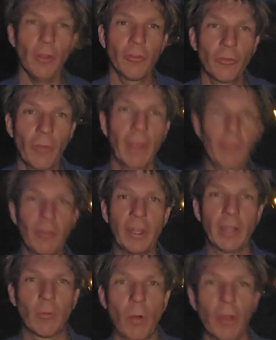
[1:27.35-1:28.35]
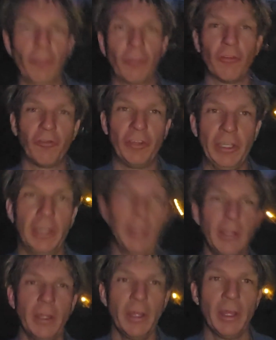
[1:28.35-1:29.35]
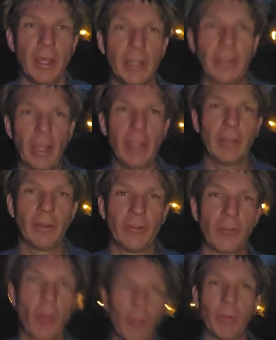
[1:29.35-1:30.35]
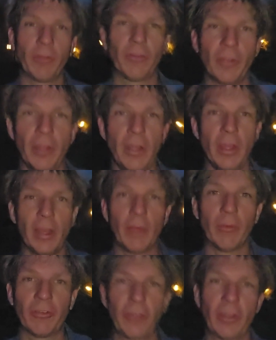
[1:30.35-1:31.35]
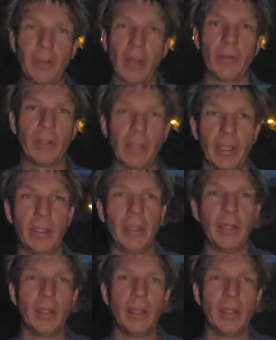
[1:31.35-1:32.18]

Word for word: So after he had washed their feet, and taken his garments, and was set down again.